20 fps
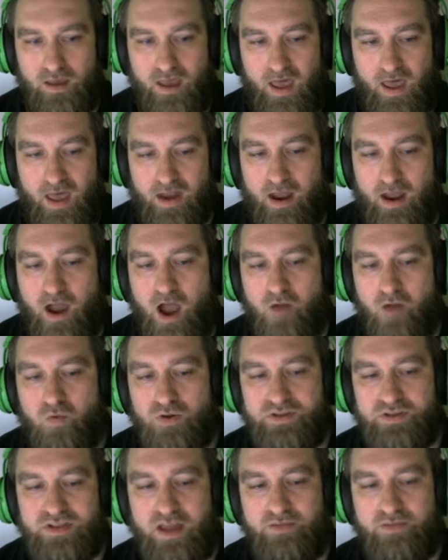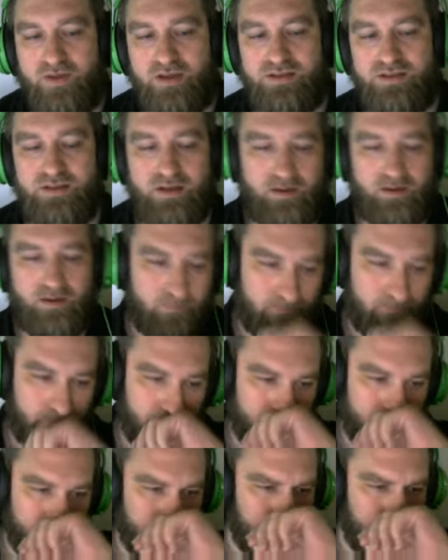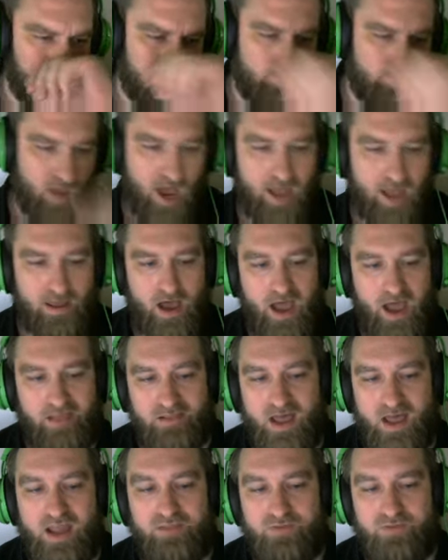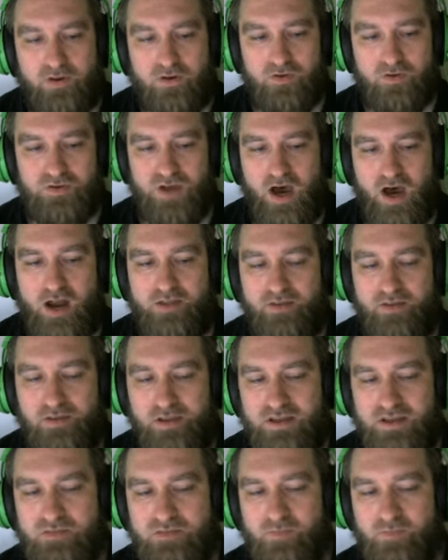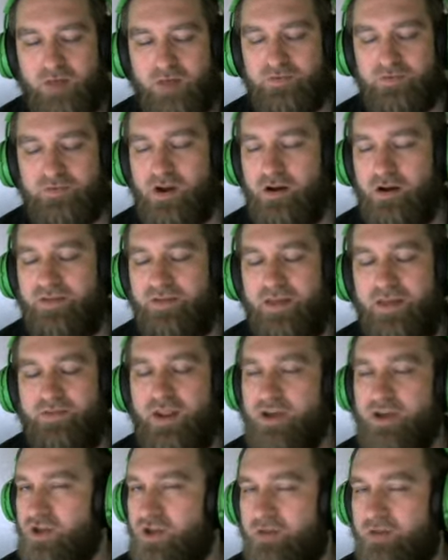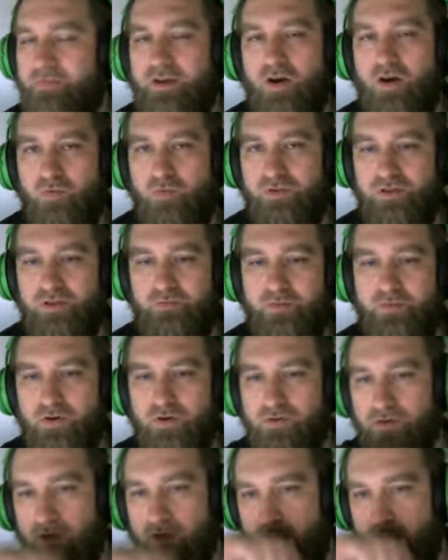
And I, I will say this: I, I like the Kuzan in the list, but I'm starting to think that I should have been going with Laboon